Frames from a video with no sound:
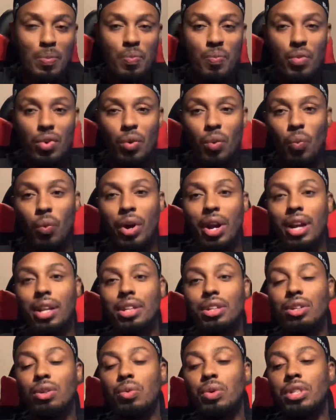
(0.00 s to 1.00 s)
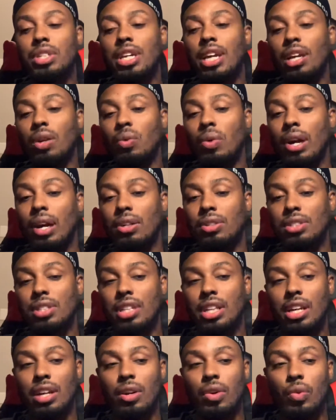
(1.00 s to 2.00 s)
Rarely do we take routes
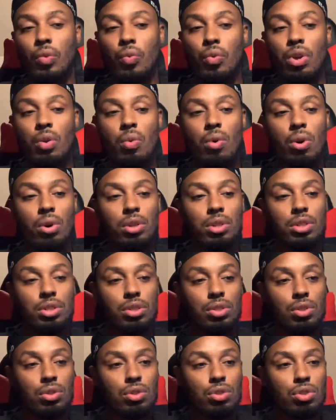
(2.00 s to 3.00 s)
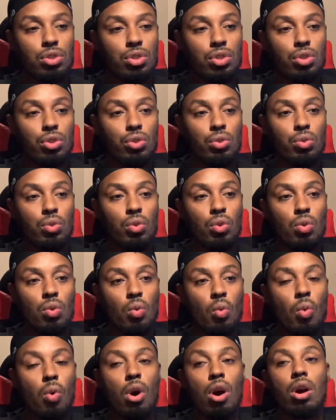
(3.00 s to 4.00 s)
that we want to
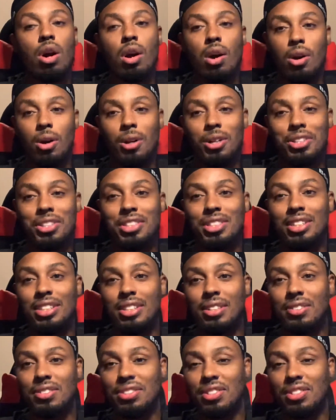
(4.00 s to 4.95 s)
walk ourselves.